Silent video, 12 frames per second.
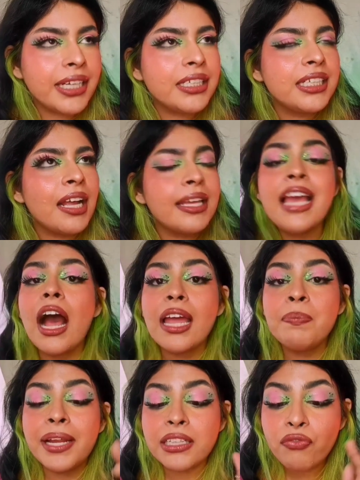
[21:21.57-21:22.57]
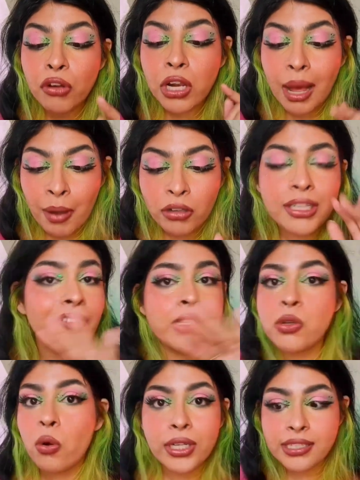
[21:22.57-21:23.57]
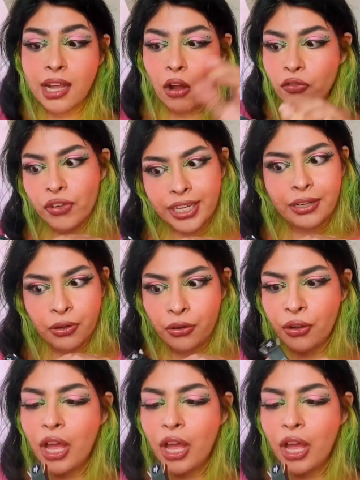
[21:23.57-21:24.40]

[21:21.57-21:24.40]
did I yeah, I paid the full amount. There was no discount, freaking no.